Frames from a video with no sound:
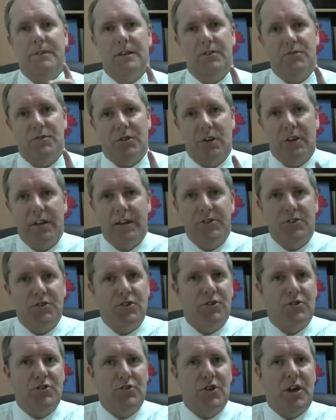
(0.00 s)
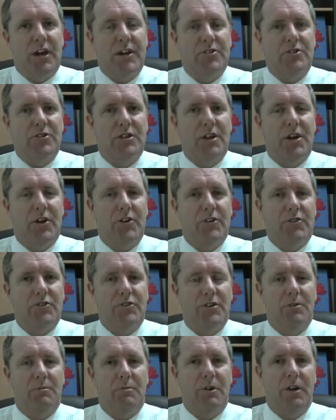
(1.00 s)
So let's just change the
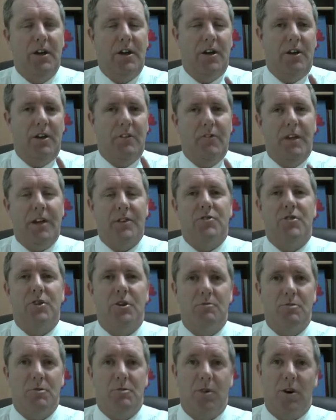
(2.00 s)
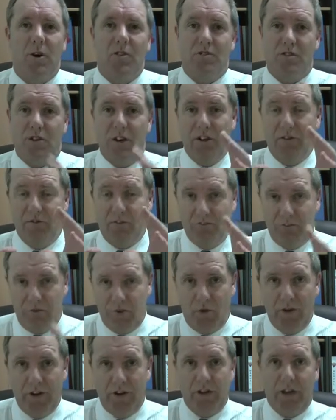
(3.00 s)
ownership of that term deposit from
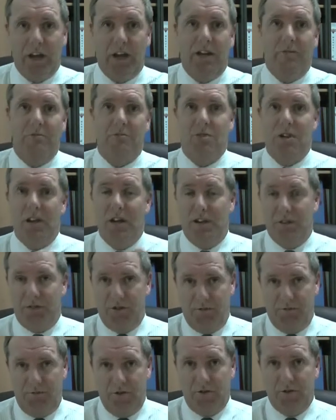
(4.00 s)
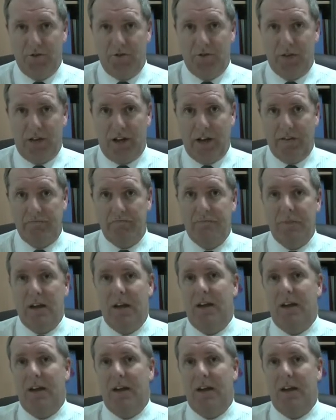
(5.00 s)
joint names to Bill's name.